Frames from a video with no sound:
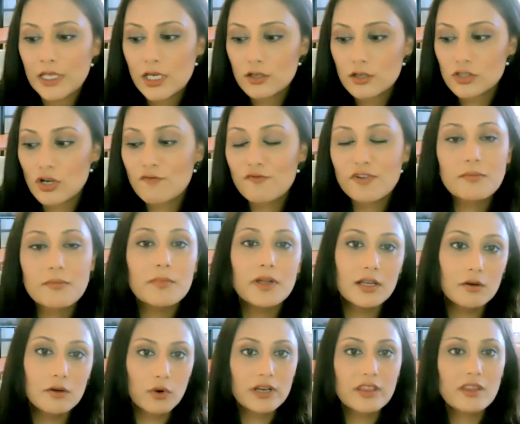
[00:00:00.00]
So for
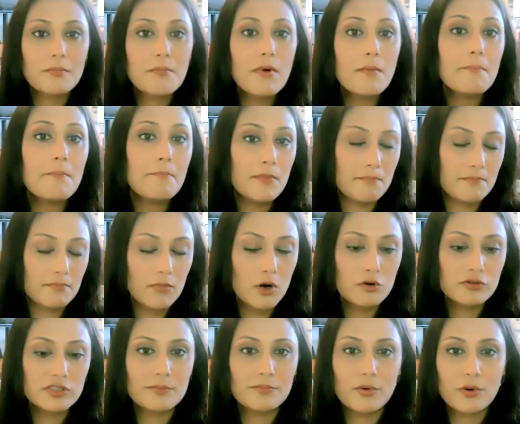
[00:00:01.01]
me, one of the
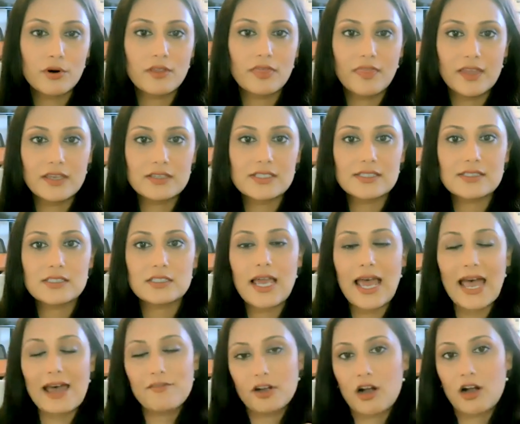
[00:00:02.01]
most important things is to
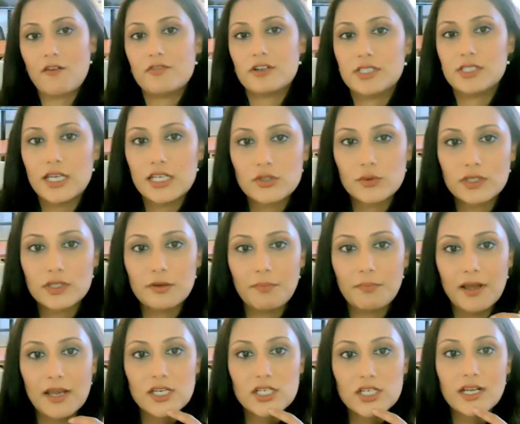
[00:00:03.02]
have a conversation with the
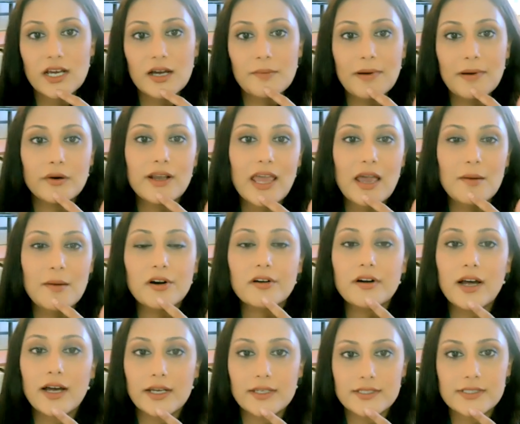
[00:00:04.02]
patient about
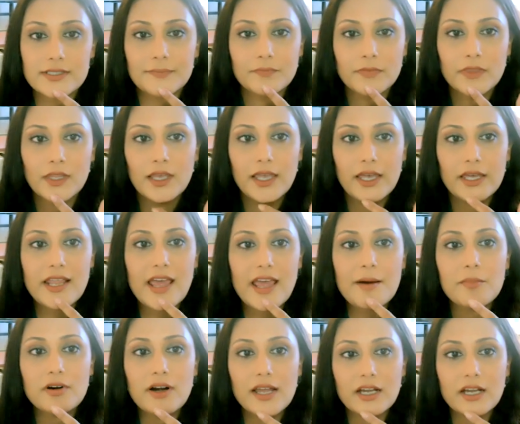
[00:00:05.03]
MRIs and
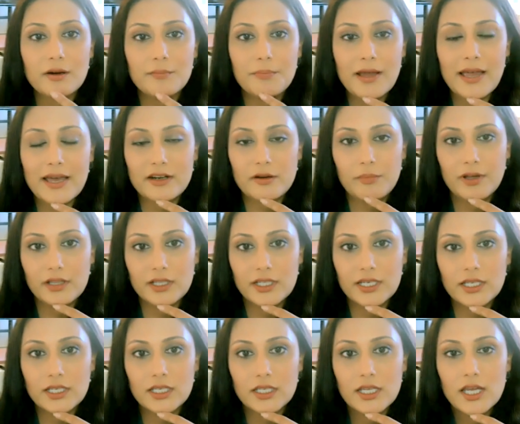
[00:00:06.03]
MRI
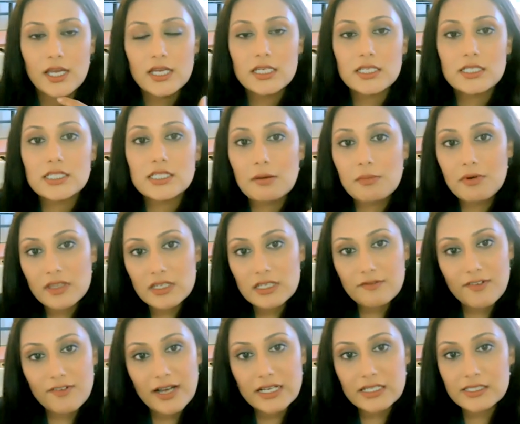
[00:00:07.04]
compatibility. Some of the
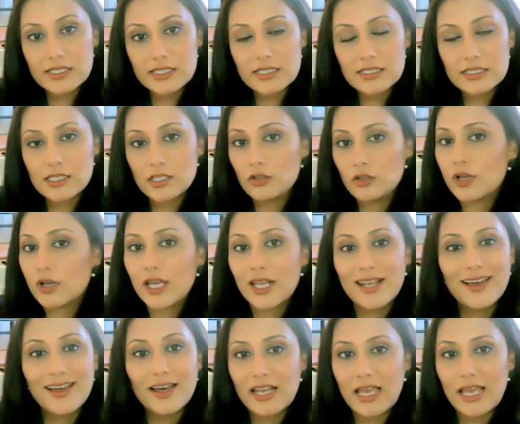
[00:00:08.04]
devices, you
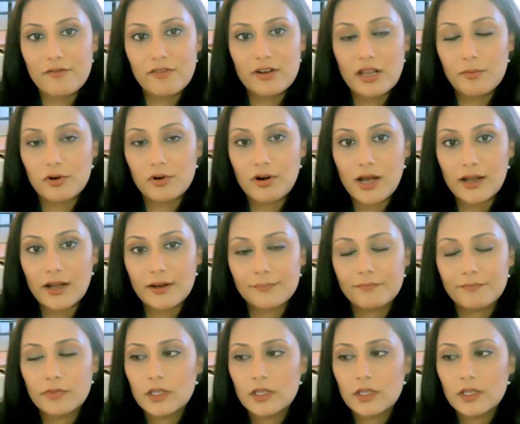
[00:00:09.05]
cannot have an MRI.